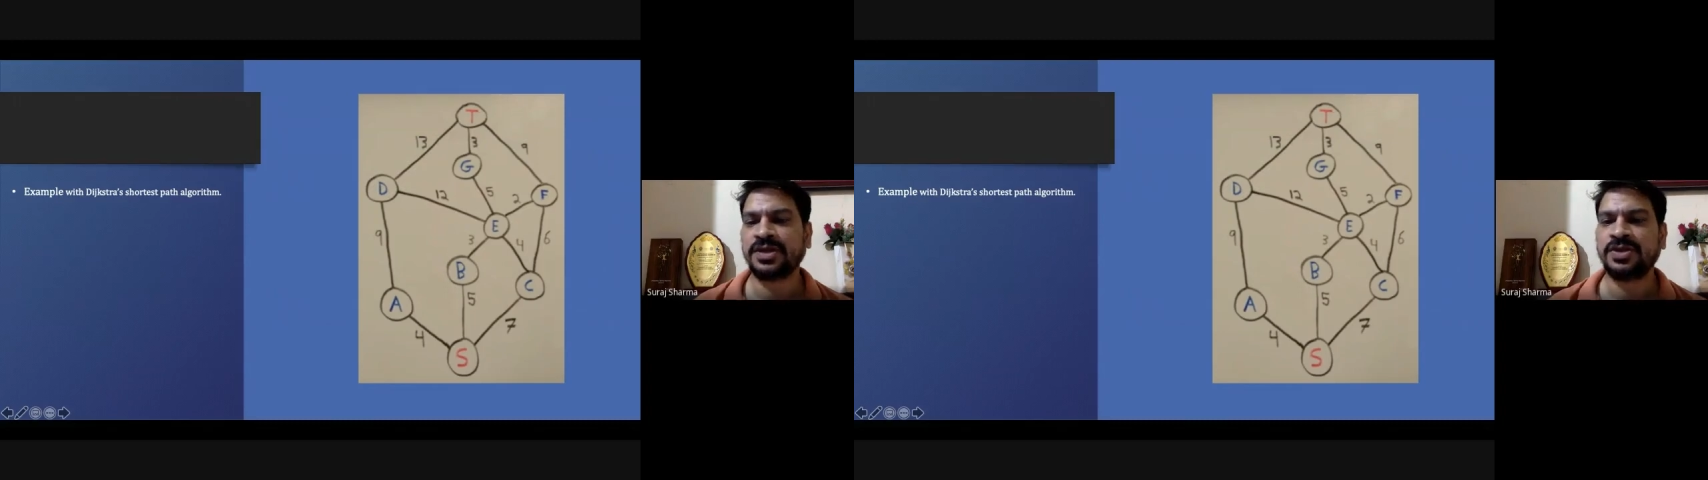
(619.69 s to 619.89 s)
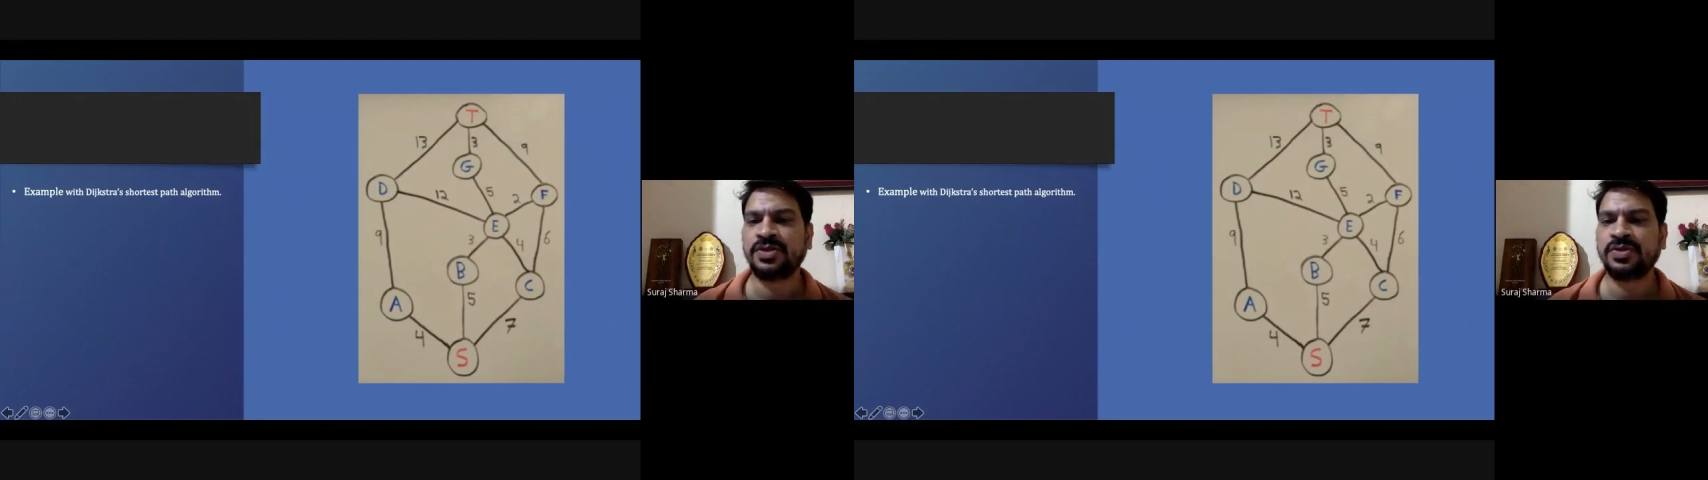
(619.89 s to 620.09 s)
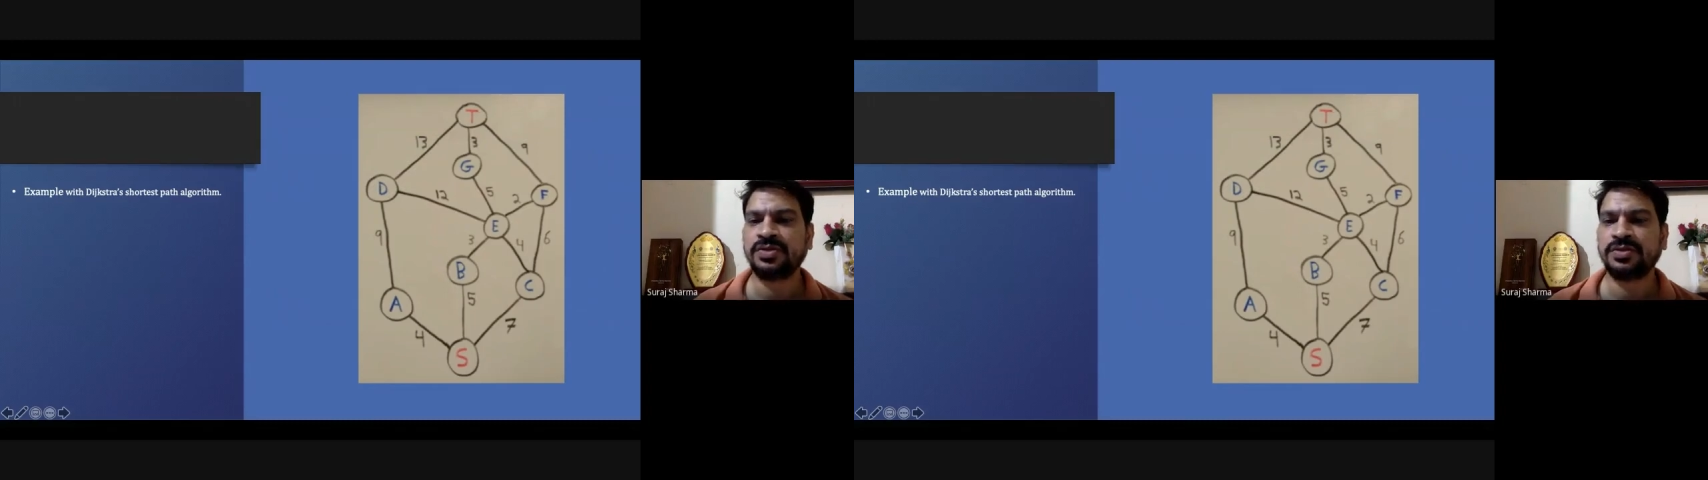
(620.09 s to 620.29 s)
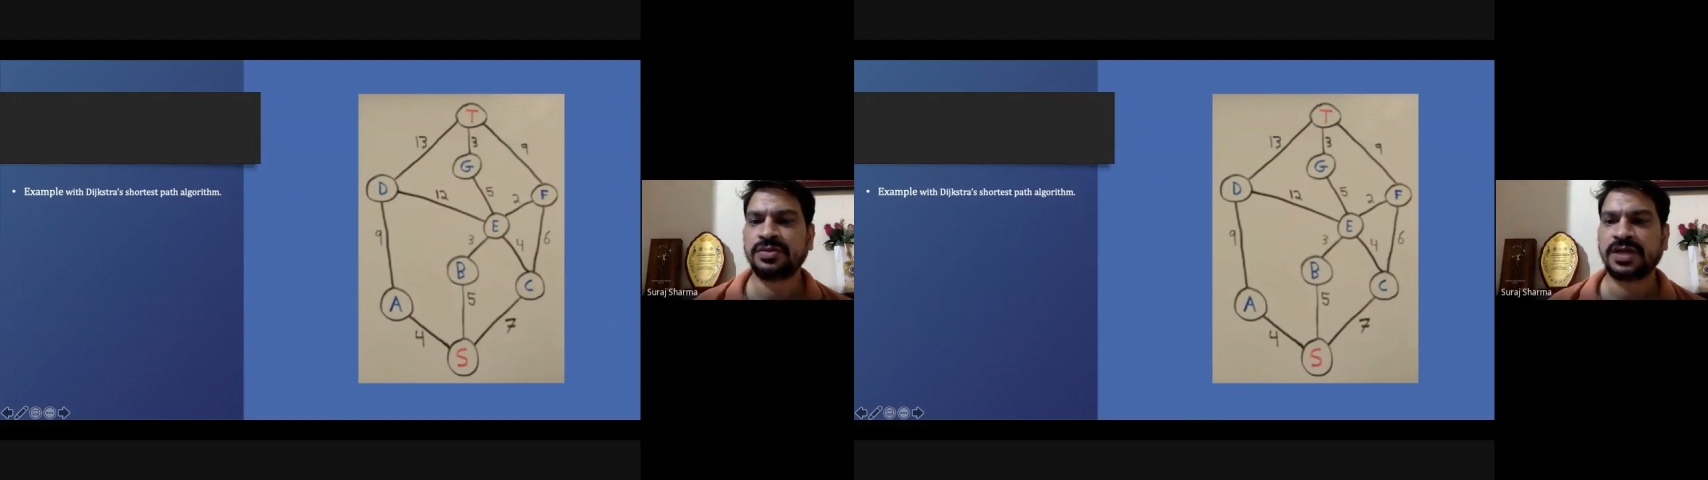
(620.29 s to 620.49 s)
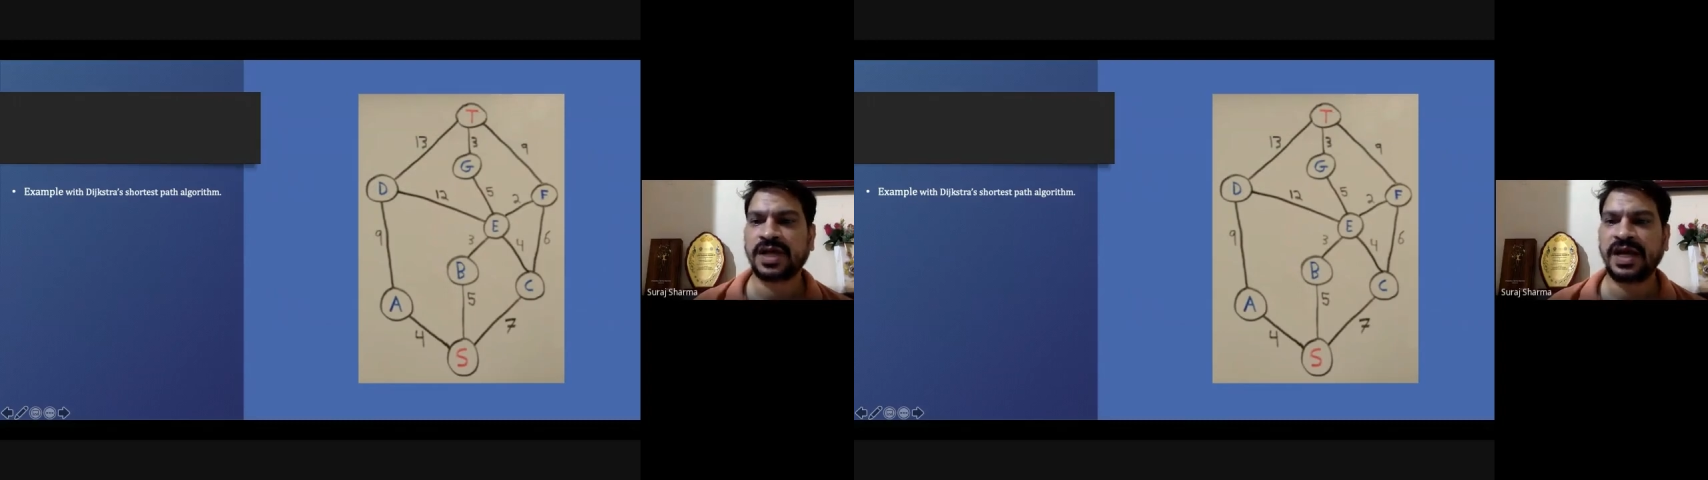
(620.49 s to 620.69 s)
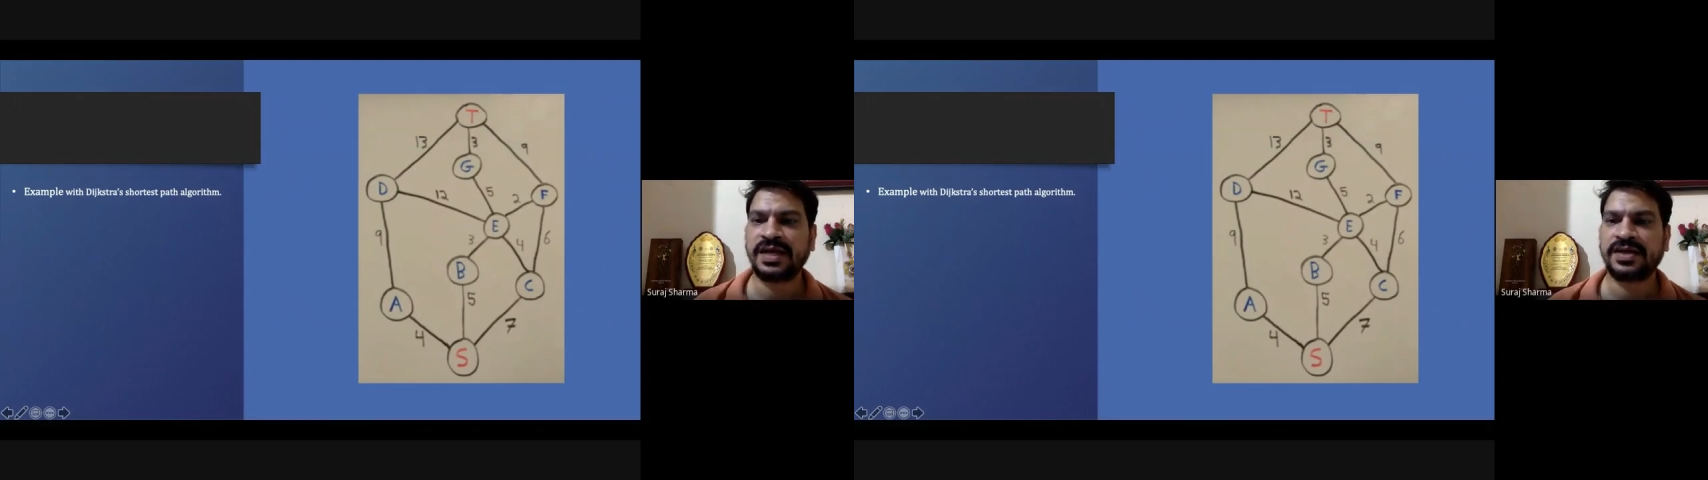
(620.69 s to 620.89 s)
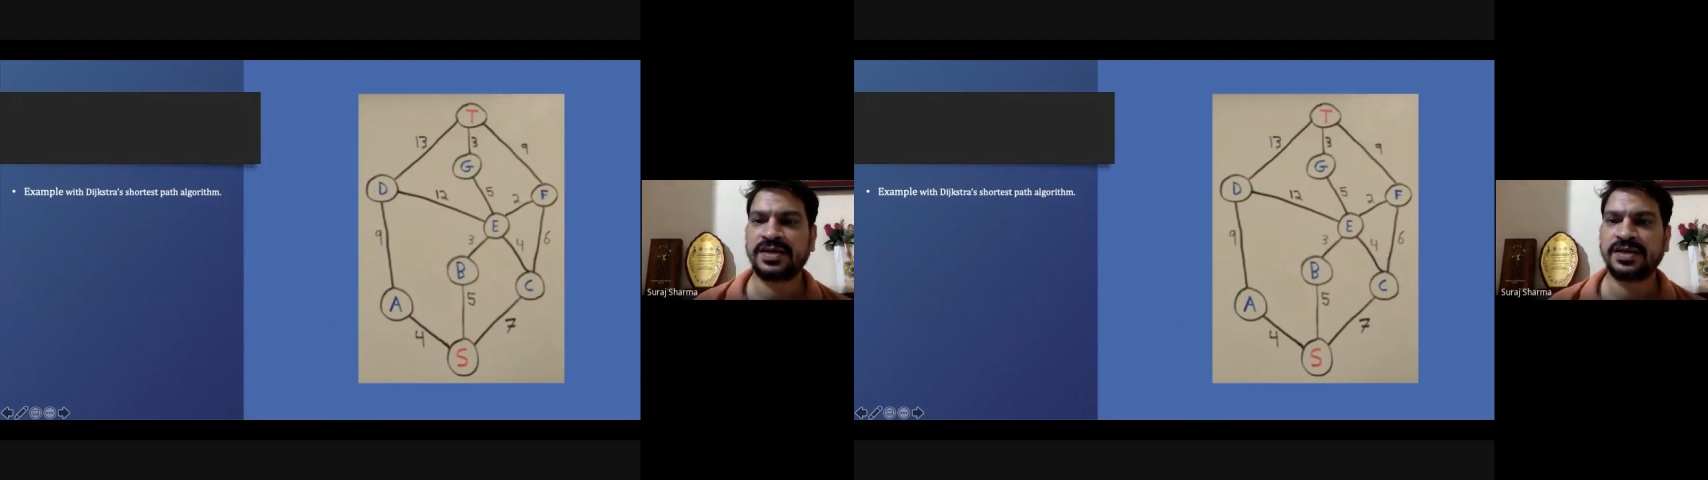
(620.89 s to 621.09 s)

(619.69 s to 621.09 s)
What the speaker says: to connect